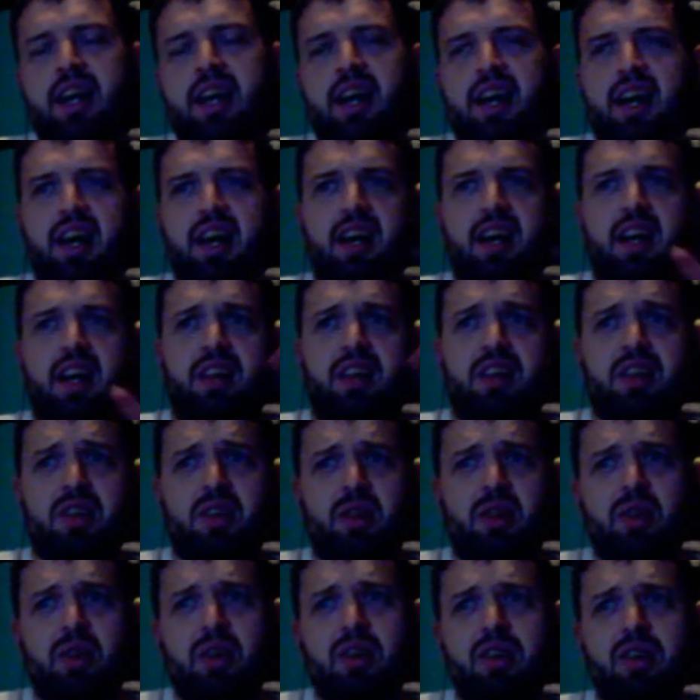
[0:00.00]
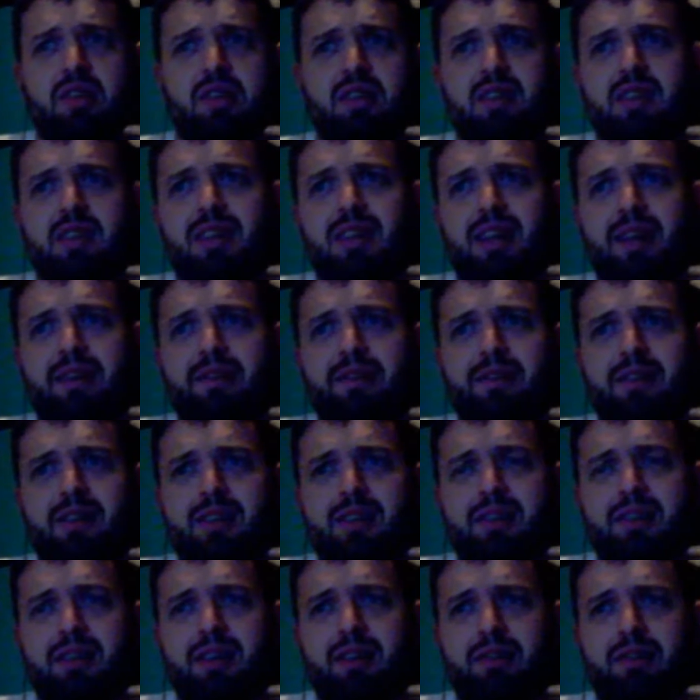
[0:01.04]
And the two girls on the left
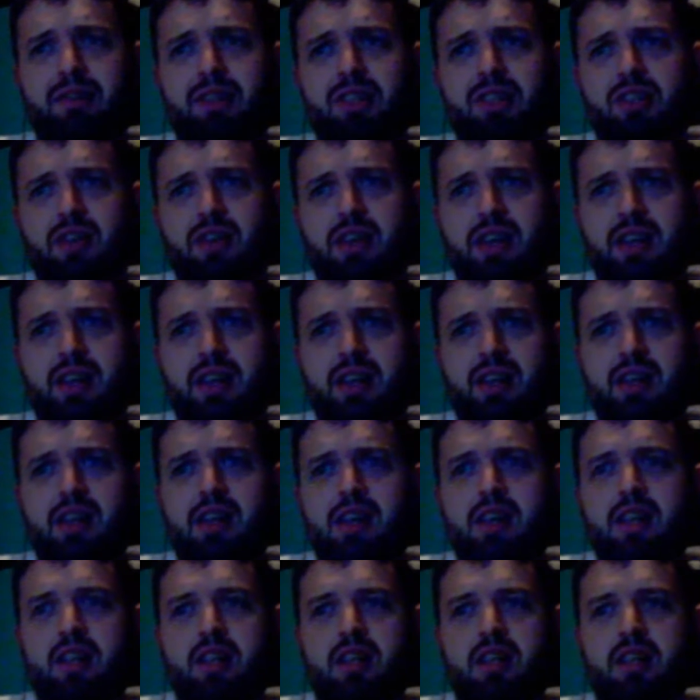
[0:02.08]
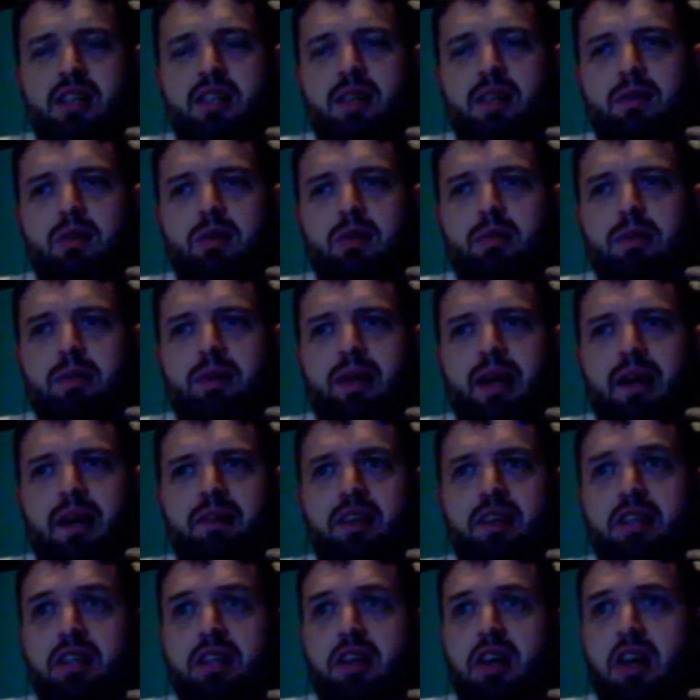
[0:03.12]
of the screen that seem to have
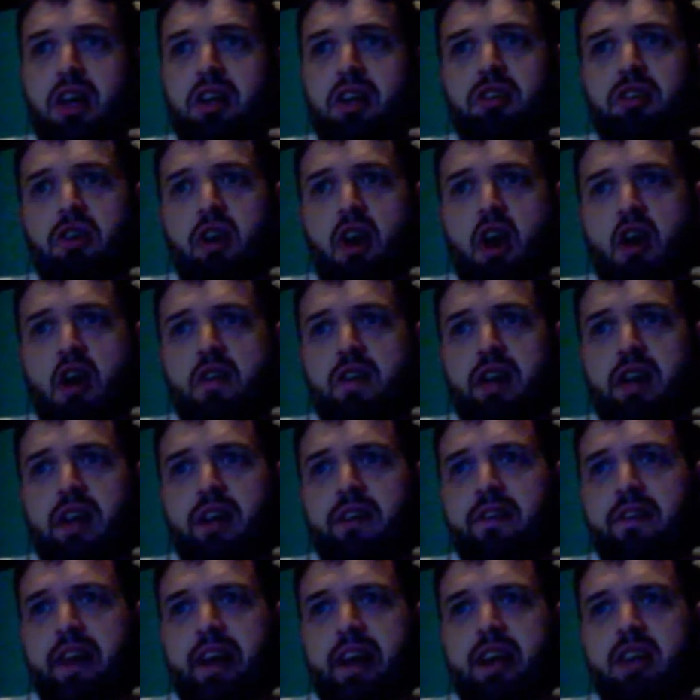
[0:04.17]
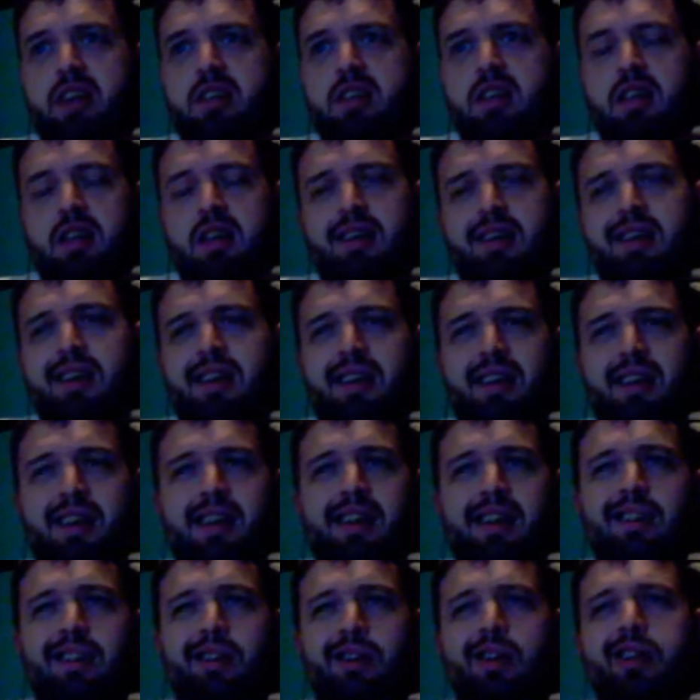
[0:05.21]
this adoring face
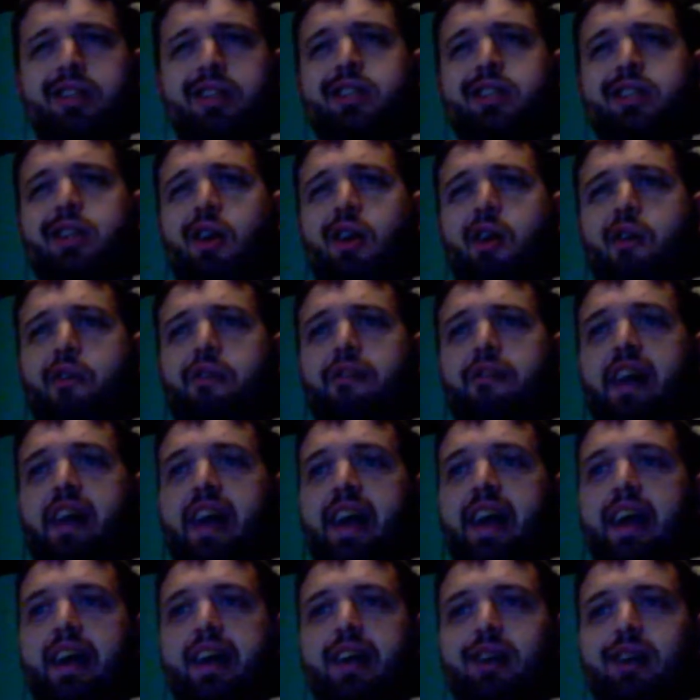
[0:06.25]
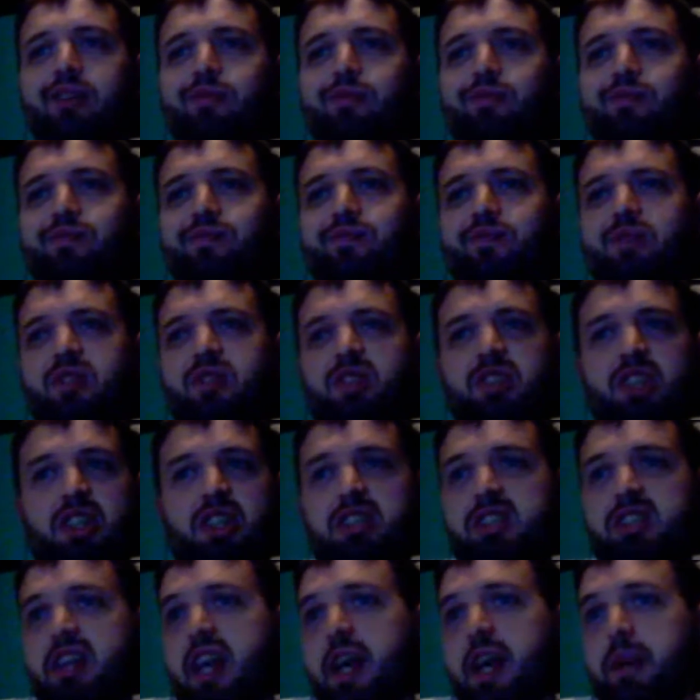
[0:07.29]
look so fake. Just
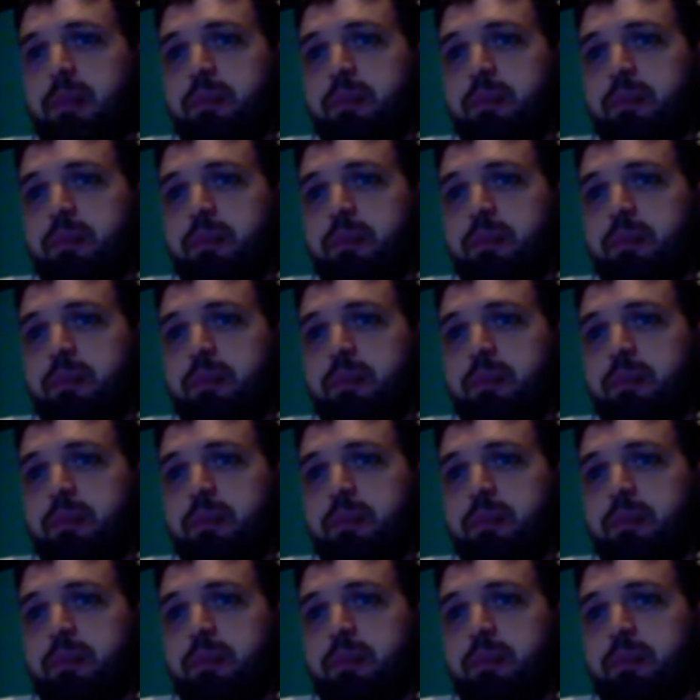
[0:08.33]
saying.